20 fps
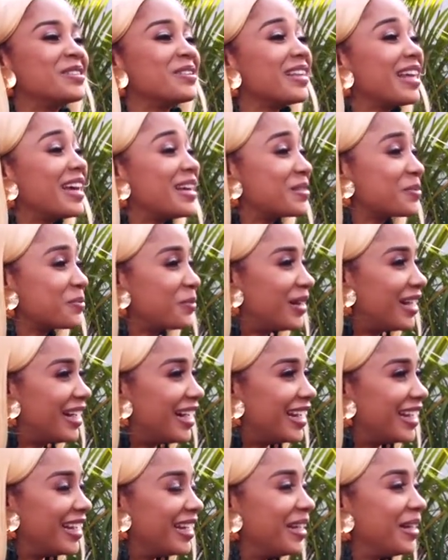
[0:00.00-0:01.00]
so that's
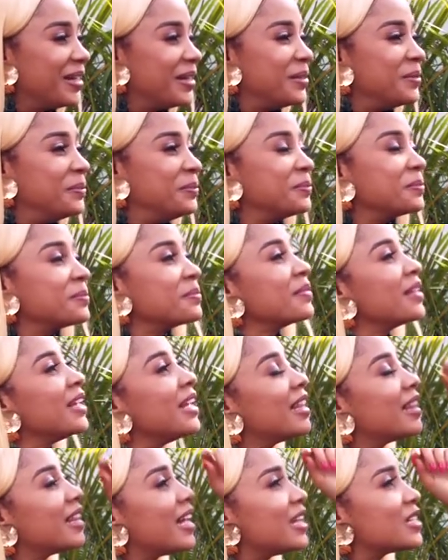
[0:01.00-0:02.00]
one.
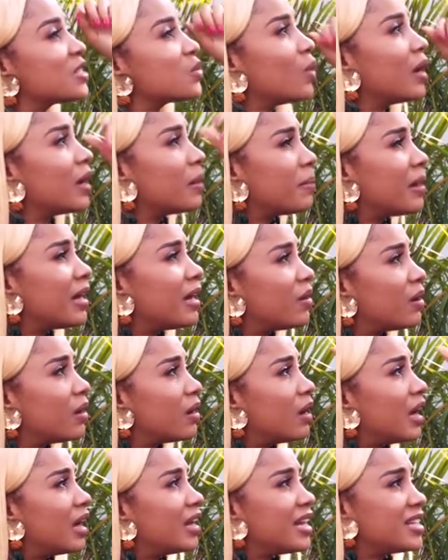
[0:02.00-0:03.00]
That's one, but
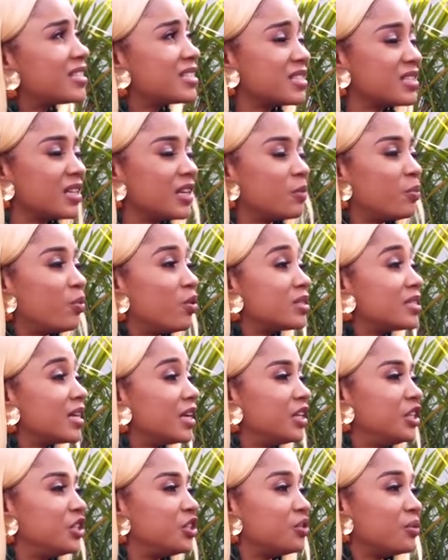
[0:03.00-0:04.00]
unless it's an
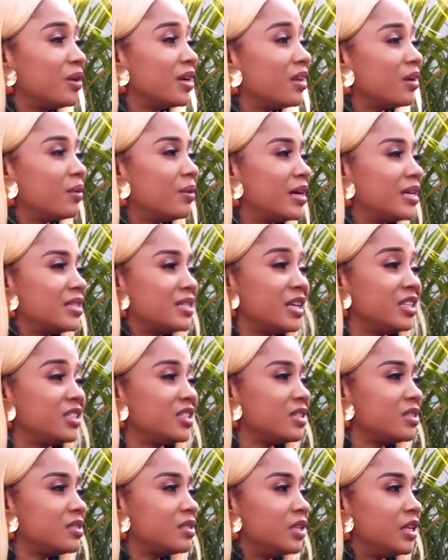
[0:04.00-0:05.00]
important issue, otherwise I
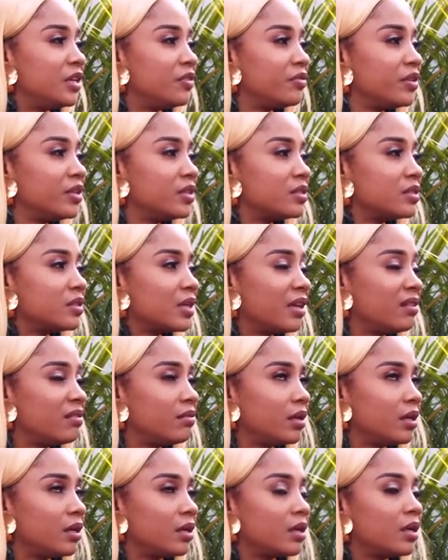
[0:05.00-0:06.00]
just leave it, I
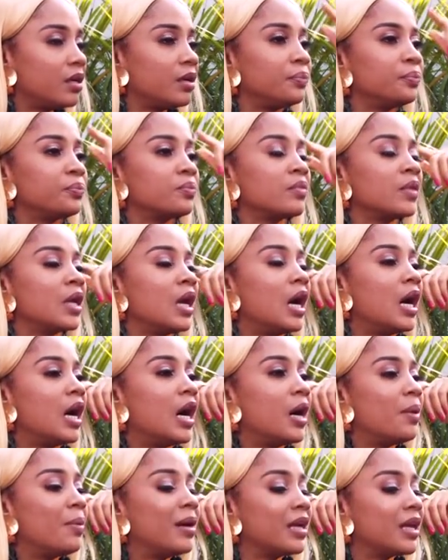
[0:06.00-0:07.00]
yeah. think.
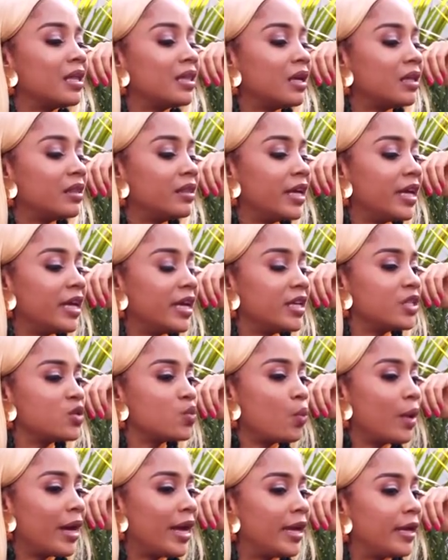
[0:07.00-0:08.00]
Um, another thing is
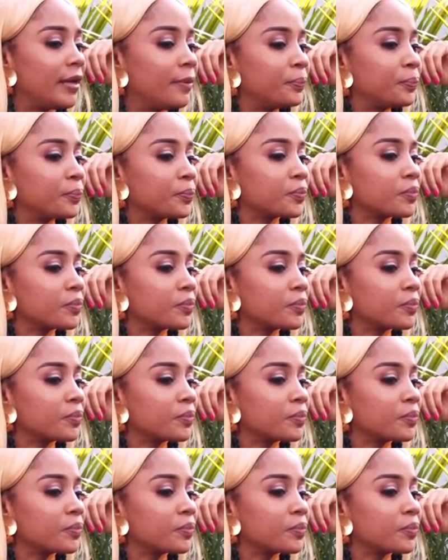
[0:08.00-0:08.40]
when